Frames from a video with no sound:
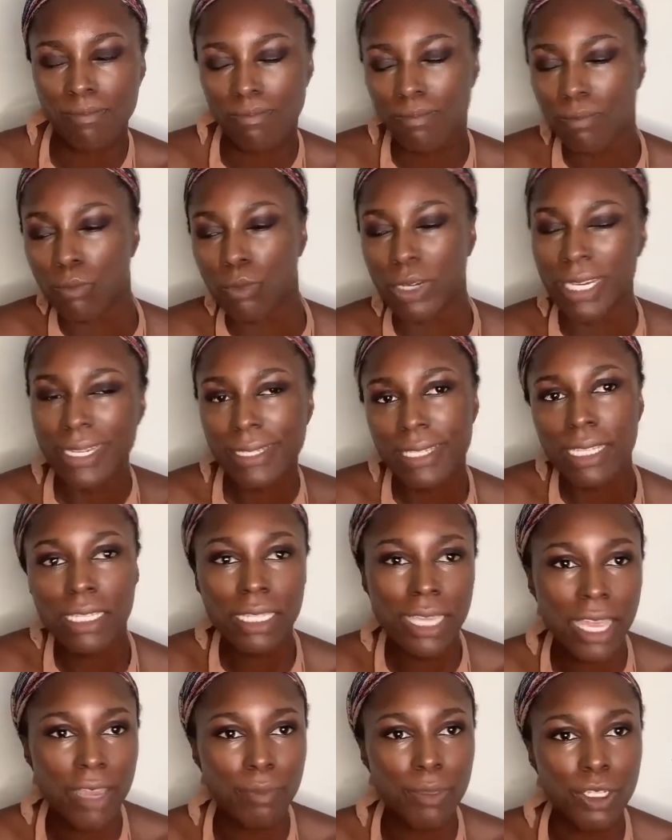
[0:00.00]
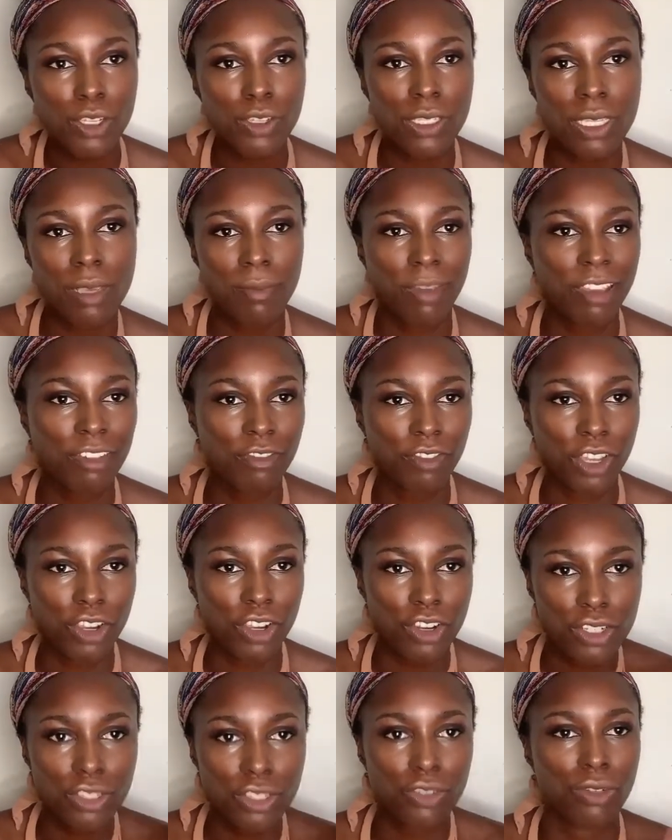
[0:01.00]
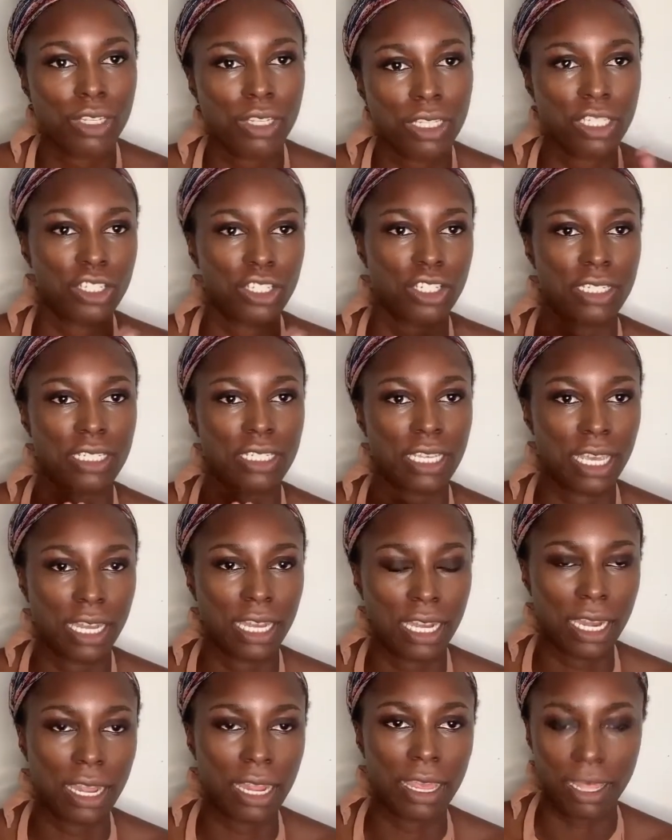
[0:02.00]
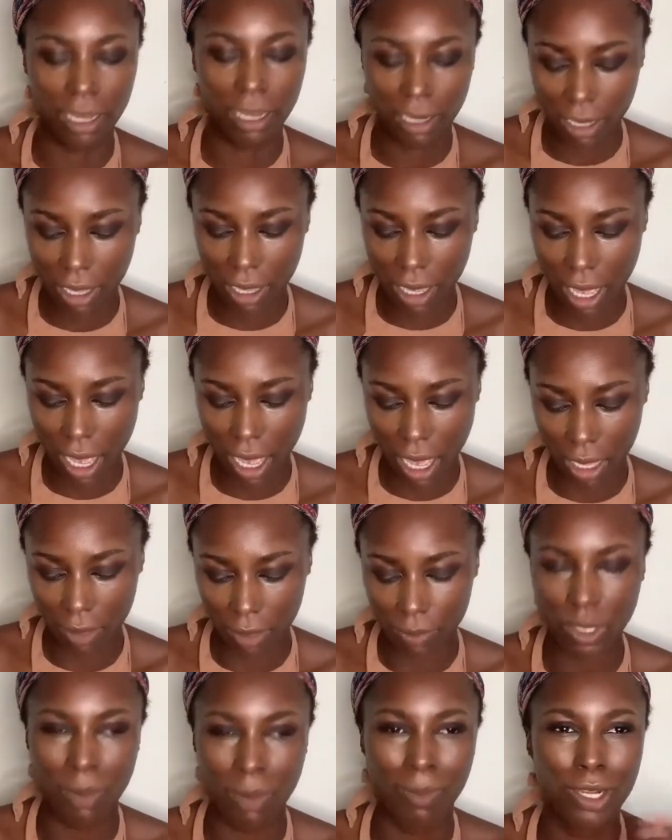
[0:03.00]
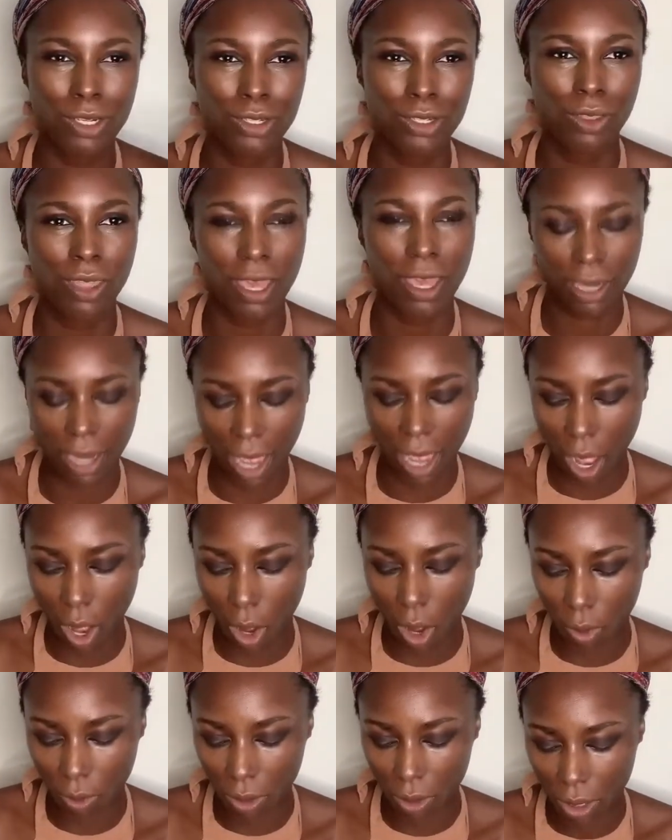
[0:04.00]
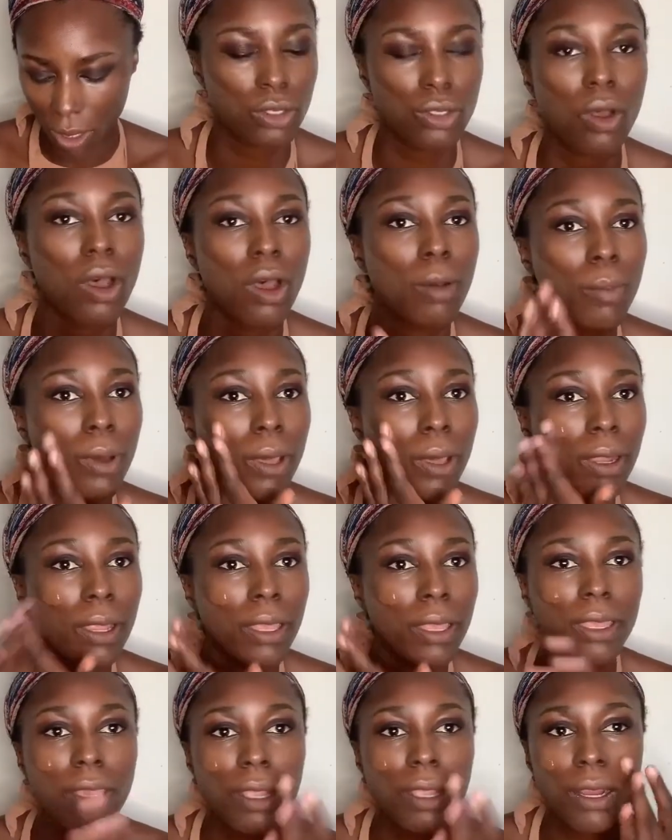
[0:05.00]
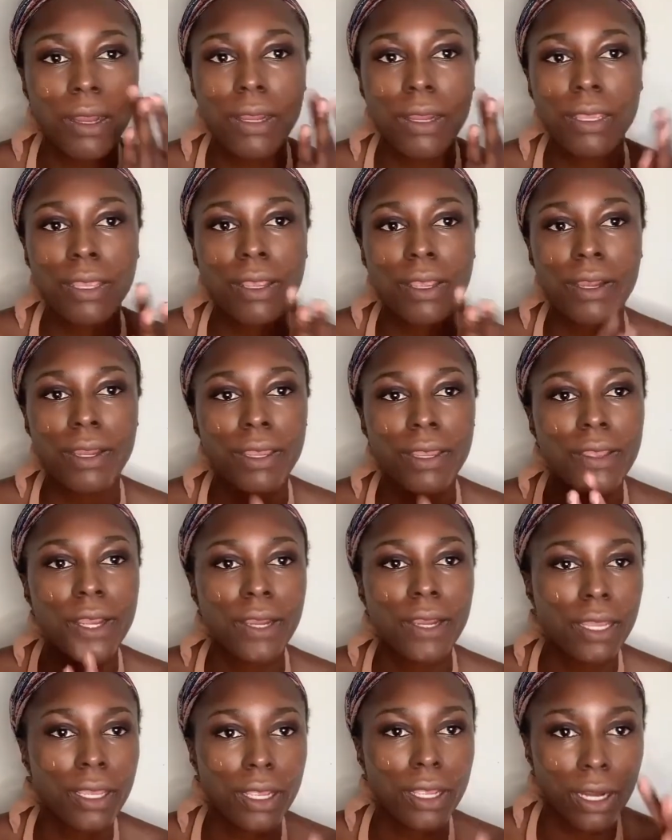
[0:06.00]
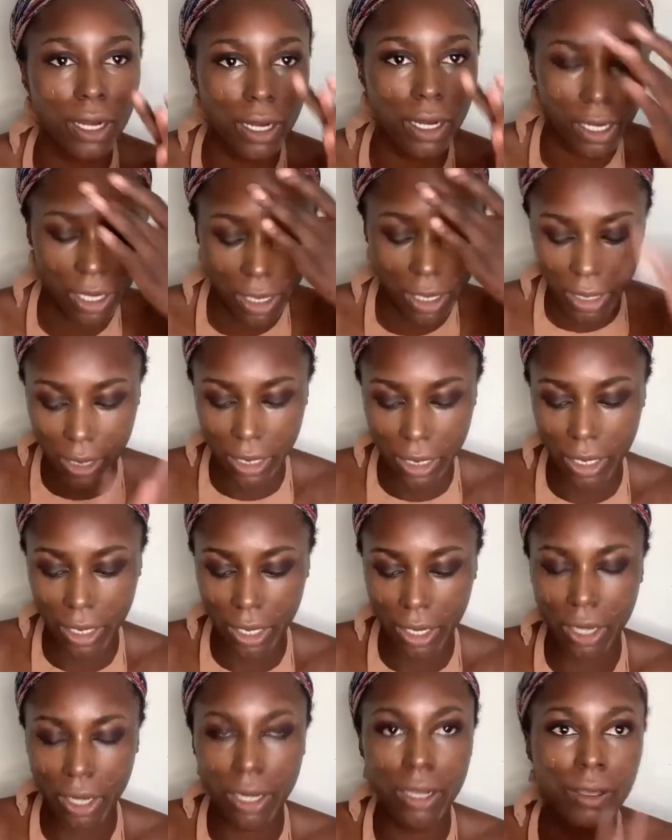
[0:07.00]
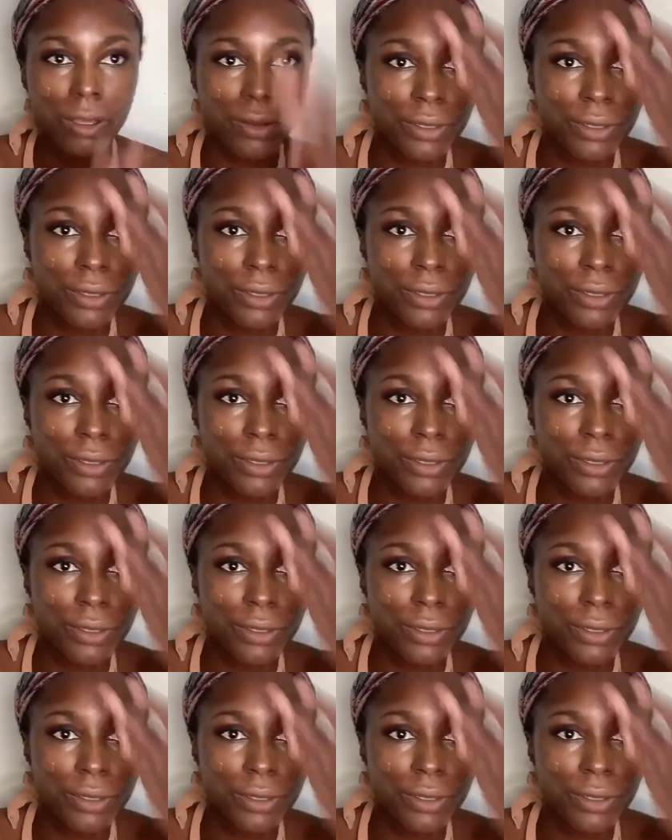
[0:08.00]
Recently I've been using my fingers really just to get it in. So I'm gonna do that now. So I'll put it here, here, here, here, here,